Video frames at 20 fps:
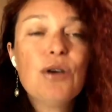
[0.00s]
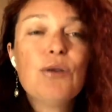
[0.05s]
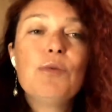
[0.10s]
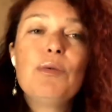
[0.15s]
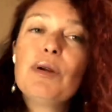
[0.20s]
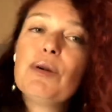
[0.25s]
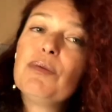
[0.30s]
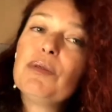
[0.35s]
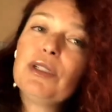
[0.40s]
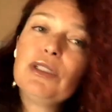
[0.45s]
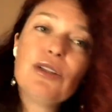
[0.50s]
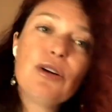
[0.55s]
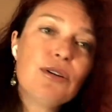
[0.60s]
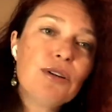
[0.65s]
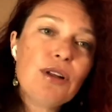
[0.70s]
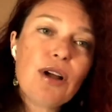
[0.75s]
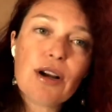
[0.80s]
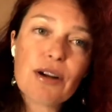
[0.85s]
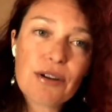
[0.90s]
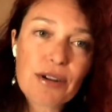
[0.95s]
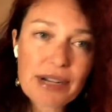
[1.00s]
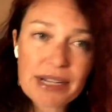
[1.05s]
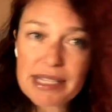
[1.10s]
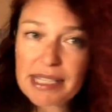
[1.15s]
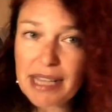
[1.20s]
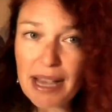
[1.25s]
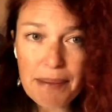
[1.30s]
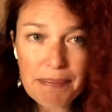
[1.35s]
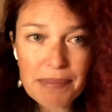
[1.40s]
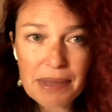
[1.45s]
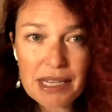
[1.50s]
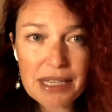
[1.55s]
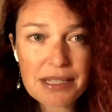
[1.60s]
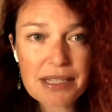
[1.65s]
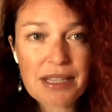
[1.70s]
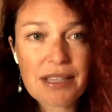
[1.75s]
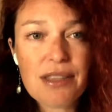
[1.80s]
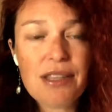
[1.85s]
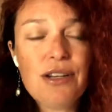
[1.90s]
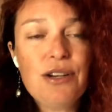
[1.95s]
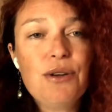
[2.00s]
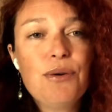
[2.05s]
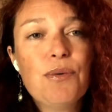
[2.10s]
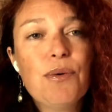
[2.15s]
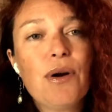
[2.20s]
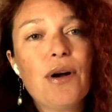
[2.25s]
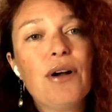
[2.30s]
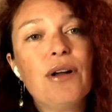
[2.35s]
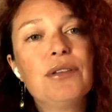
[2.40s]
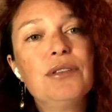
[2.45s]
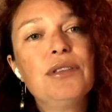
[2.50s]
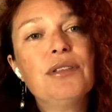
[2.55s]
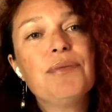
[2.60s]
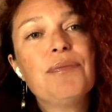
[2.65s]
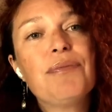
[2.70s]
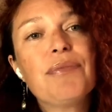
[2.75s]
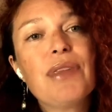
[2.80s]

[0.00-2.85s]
We will no longer accept this in the new world.